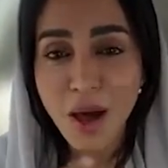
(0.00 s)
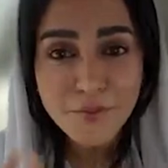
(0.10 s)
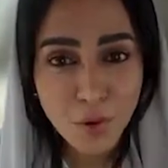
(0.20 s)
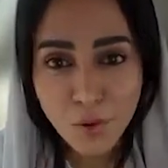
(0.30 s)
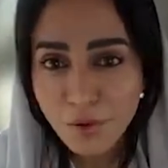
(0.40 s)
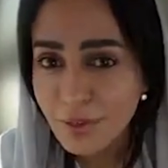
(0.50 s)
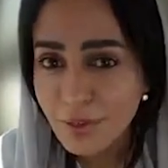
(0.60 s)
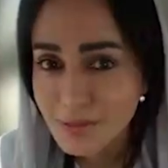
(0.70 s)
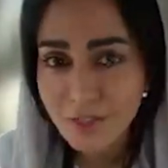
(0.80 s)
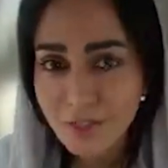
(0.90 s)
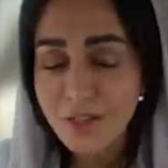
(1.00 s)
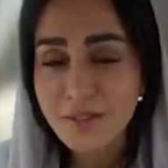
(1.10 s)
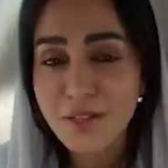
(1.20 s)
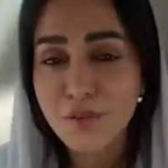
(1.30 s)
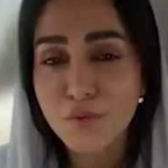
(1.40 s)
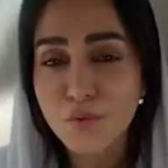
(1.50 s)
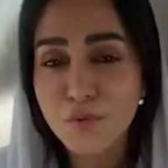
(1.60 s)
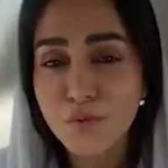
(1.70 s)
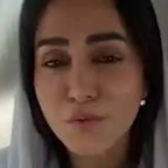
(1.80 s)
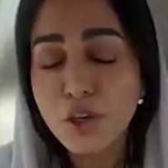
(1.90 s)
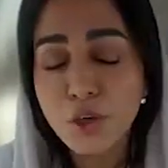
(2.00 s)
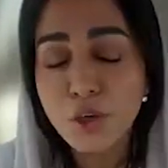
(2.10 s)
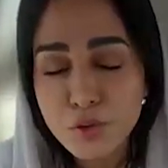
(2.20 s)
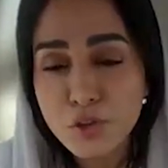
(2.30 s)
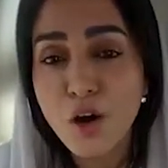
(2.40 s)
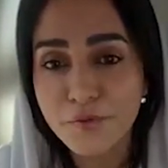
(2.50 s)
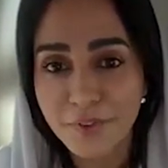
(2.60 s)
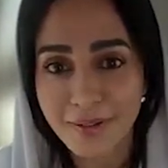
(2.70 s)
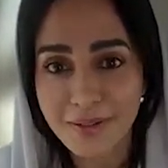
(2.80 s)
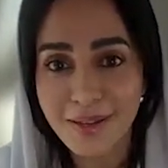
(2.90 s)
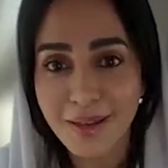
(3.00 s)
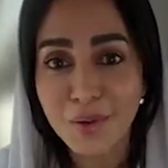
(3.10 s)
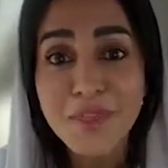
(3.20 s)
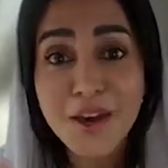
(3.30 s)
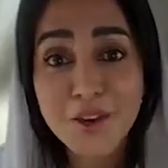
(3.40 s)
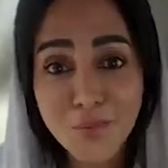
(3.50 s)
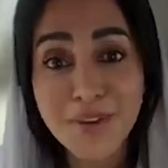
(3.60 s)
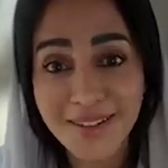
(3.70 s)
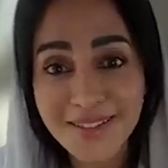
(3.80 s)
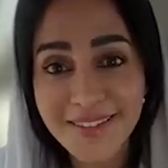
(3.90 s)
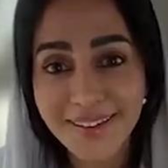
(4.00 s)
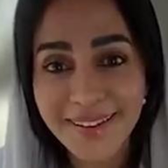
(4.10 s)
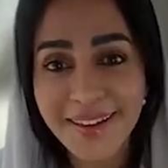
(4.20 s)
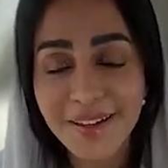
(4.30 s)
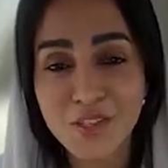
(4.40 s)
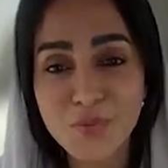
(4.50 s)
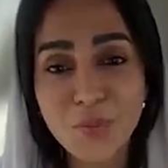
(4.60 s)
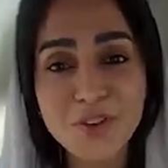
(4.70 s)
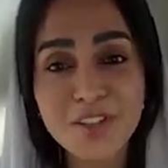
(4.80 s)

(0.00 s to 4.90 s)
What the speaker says: So having all these initiatives, which had a huge conflict with the community,